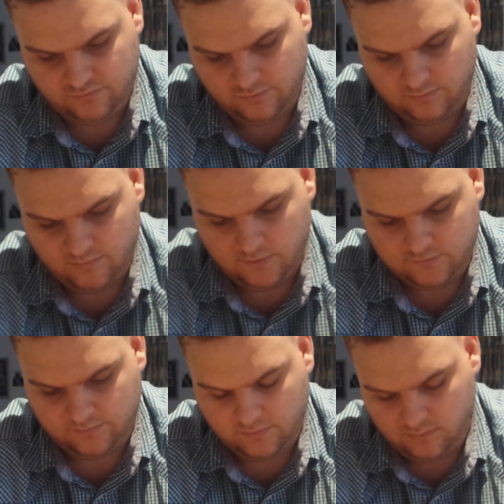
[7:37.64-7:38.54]
drew
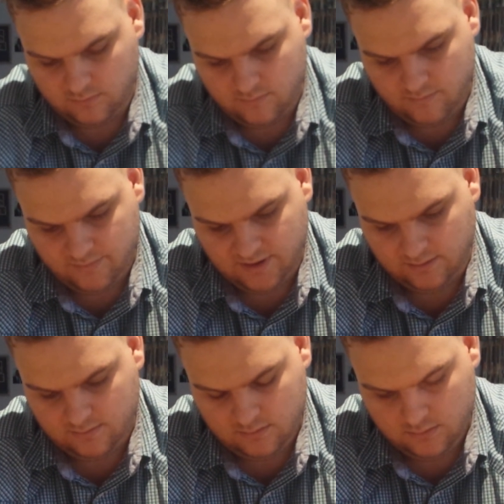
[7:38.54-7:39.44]
multiple,
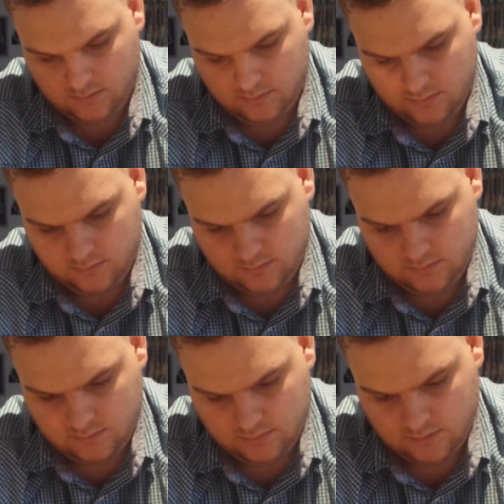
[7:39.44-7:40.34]
but
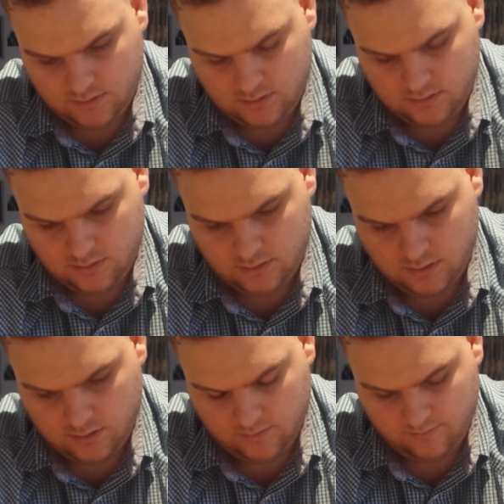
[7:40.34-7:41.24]

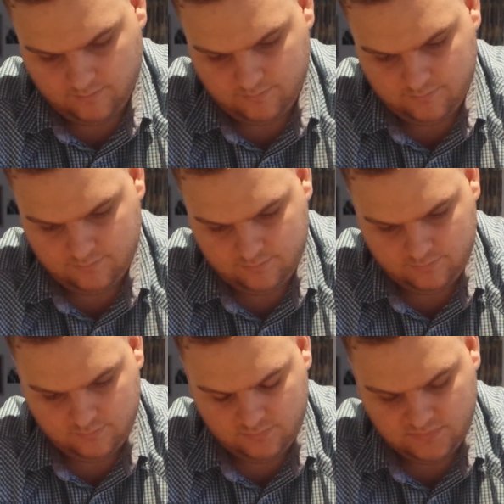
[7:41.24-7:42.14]

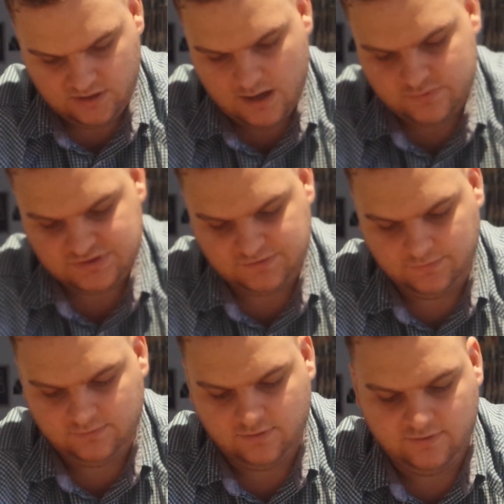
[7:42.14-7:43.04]
the card was just good to